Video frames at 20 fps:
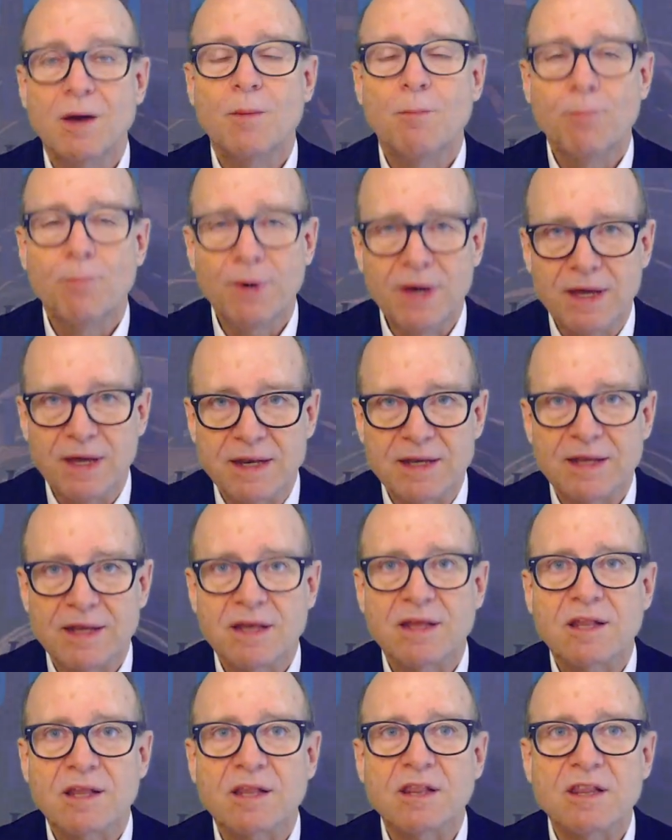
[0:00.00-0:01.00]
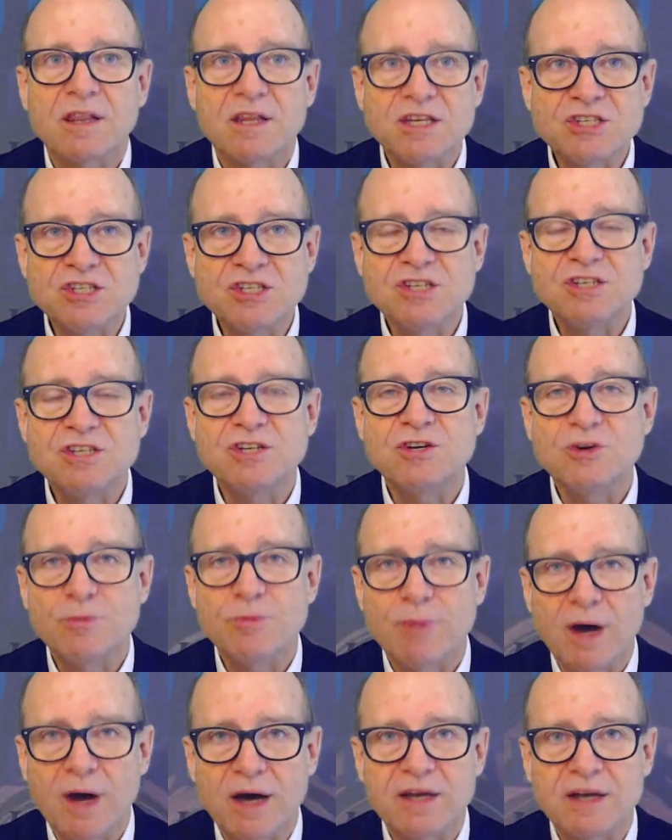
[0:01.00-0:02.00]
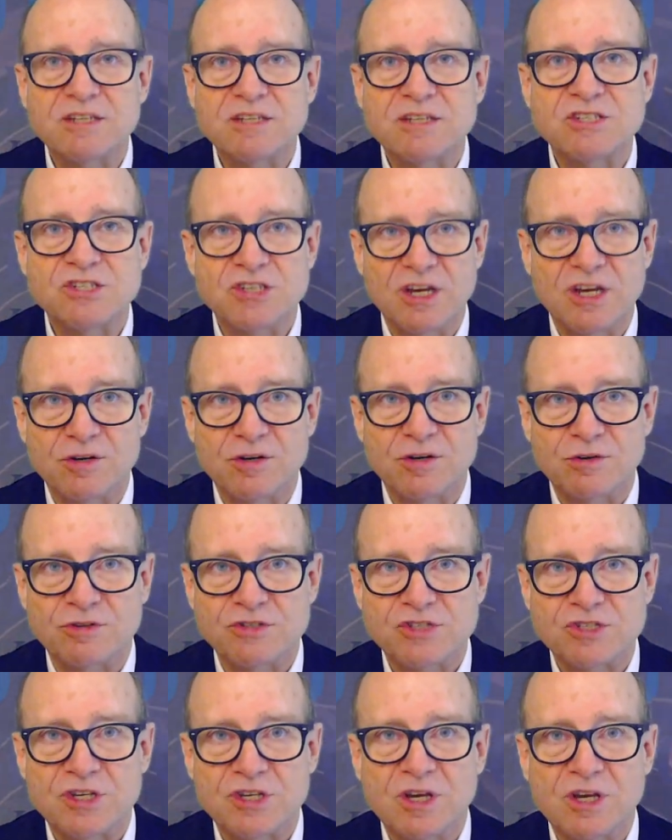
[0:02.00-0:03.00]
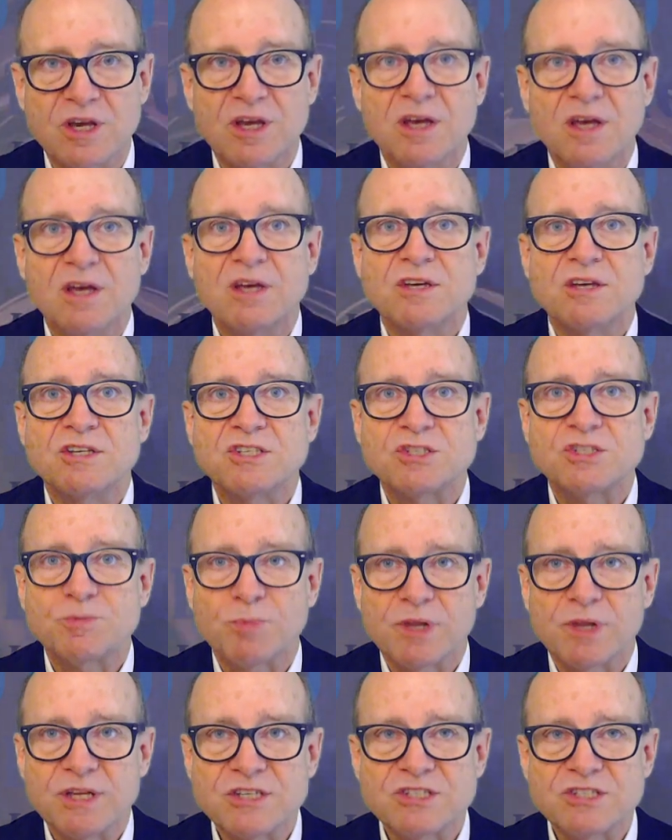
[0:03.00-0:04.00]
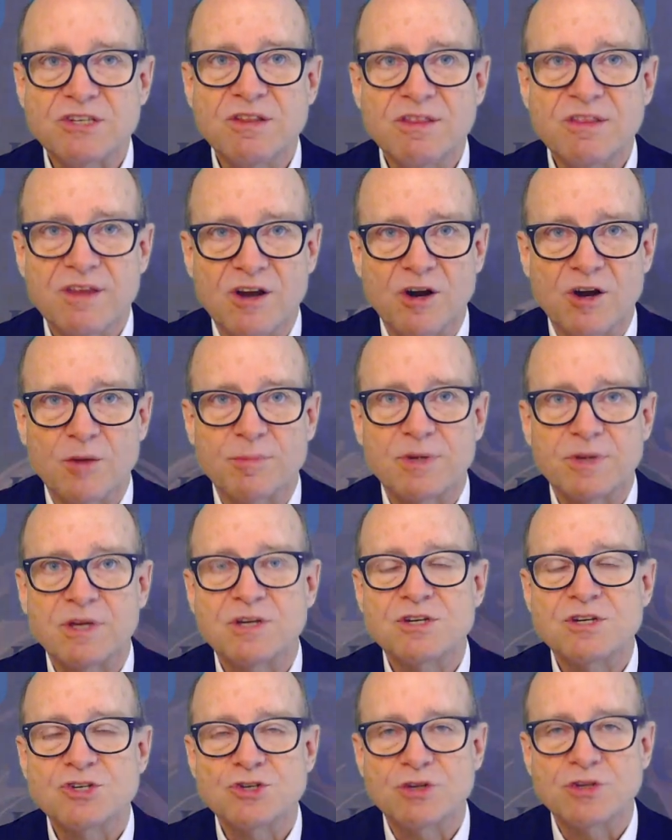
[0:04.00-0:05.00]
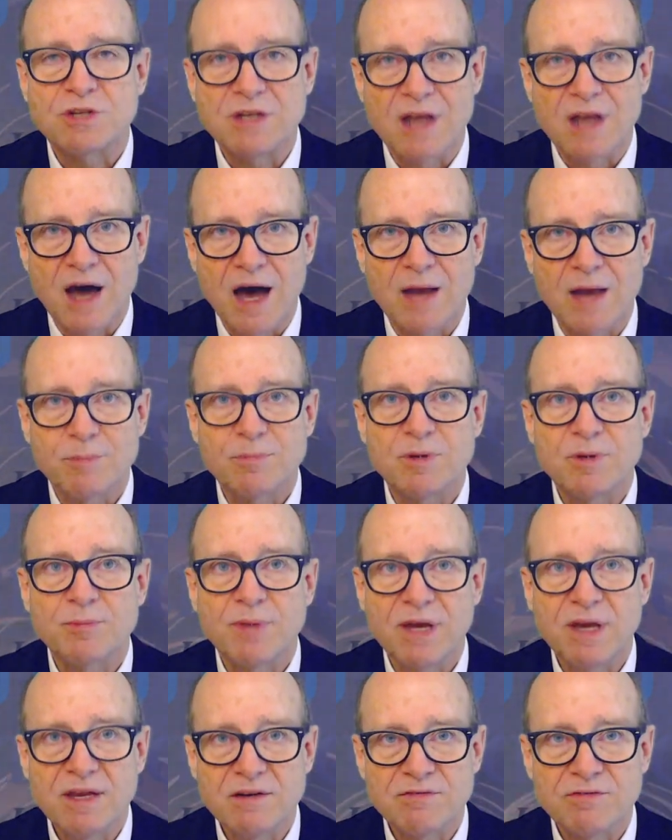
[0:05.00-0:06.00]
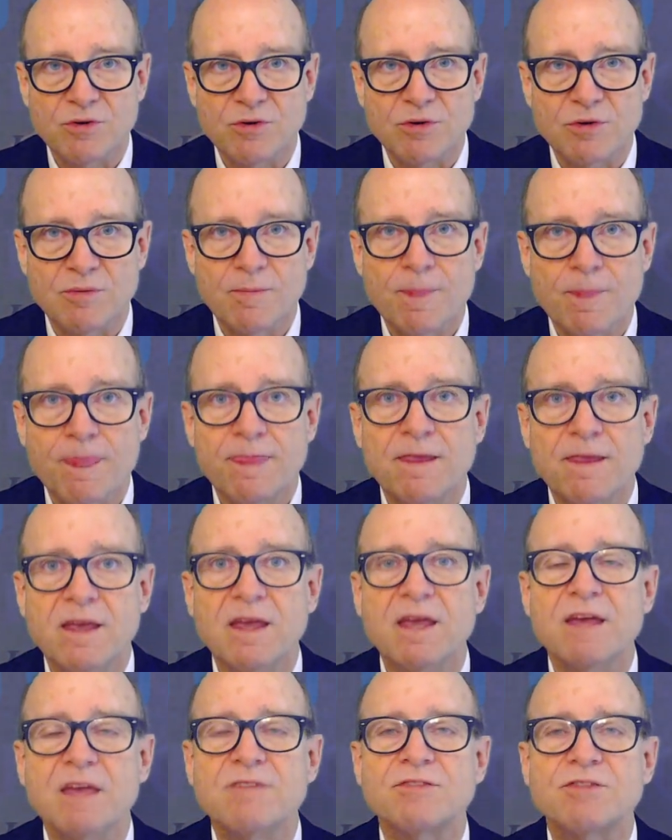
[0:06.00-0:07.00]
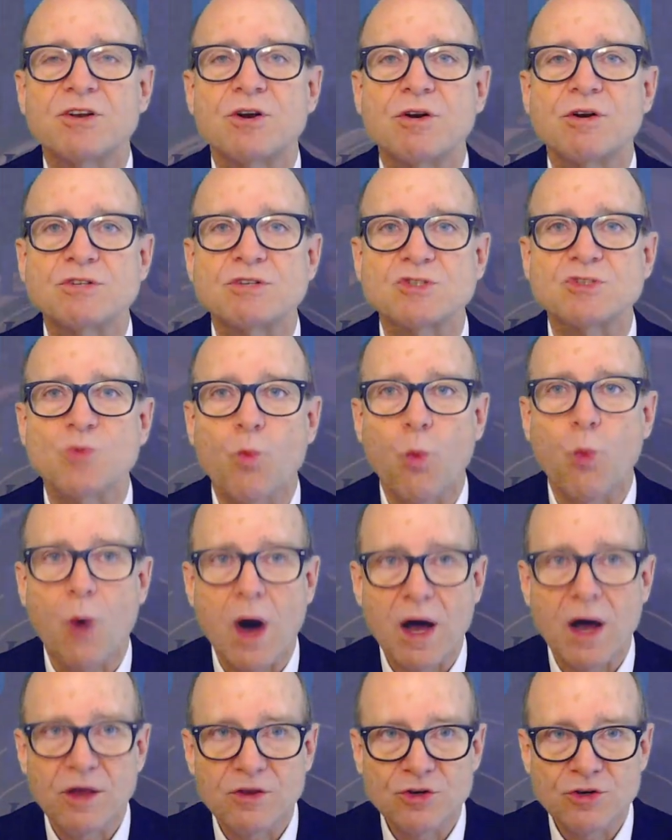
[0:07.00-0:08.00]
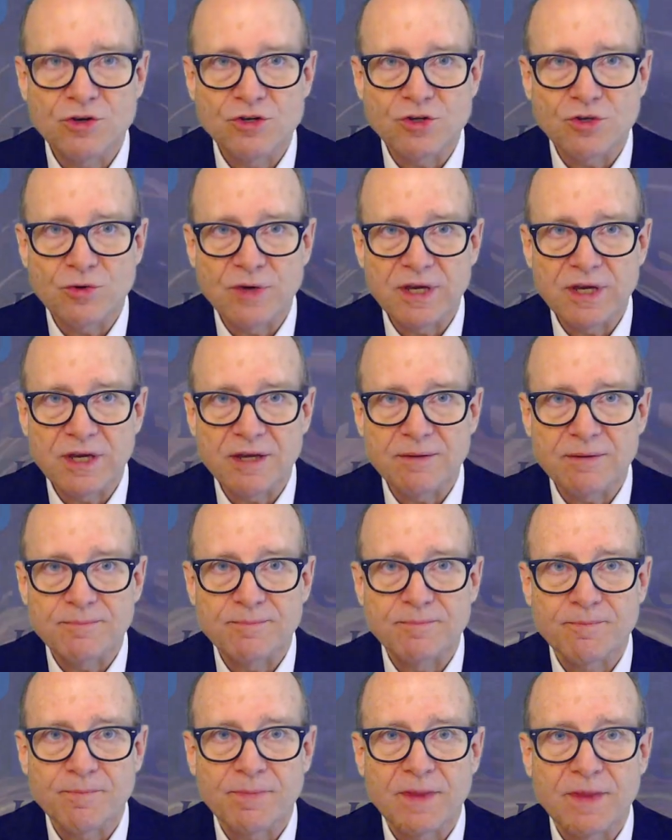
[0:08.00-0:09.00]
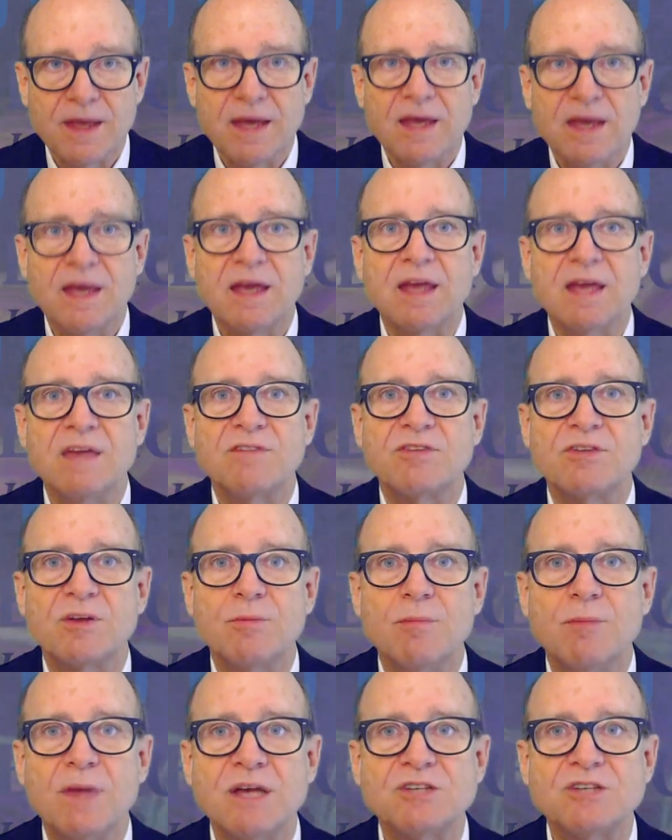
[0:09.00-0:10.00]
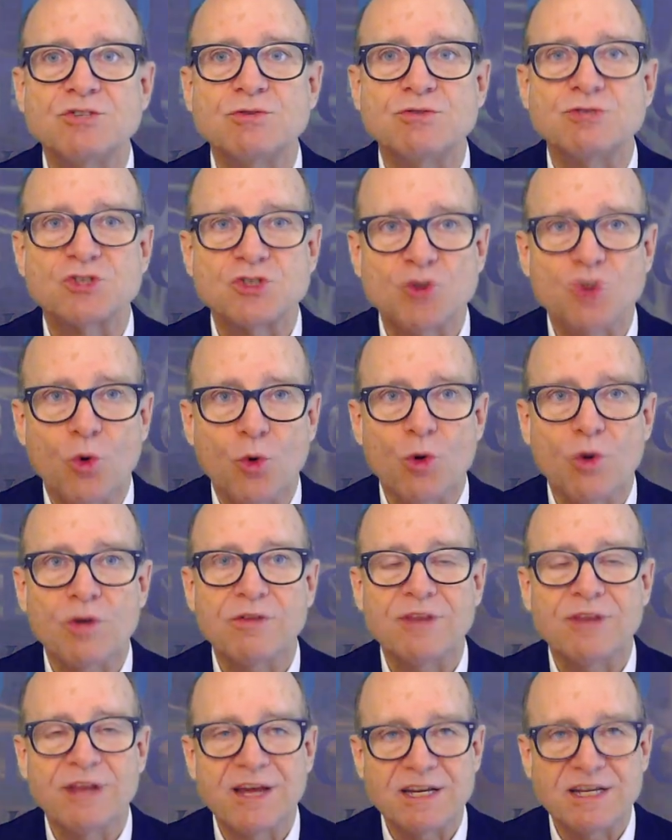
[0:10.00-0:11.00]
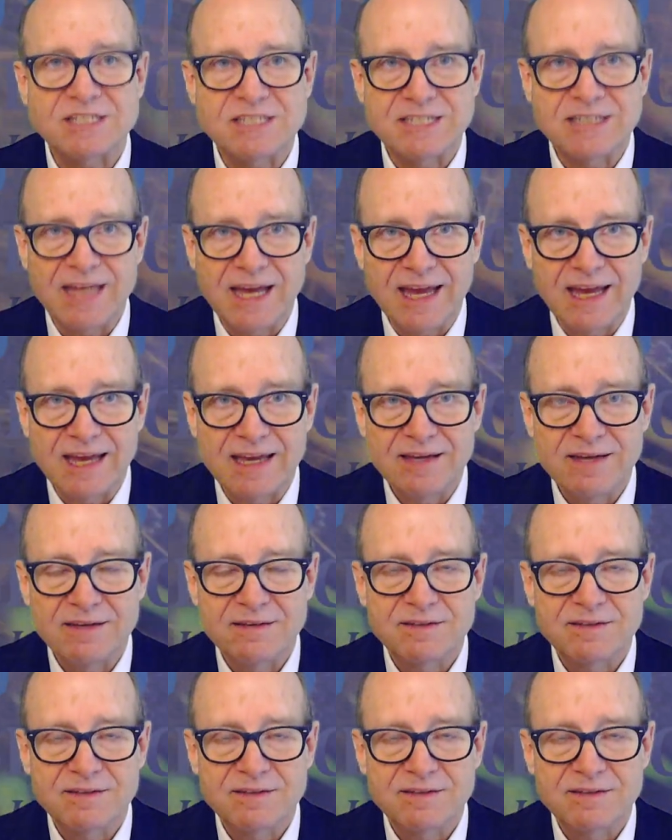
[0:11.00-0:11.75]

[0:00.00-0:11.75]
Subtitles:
But listen to your body's signals. Splints and therapy should not be painful. If it hurts while you're doing it, if it makes you sore the next day,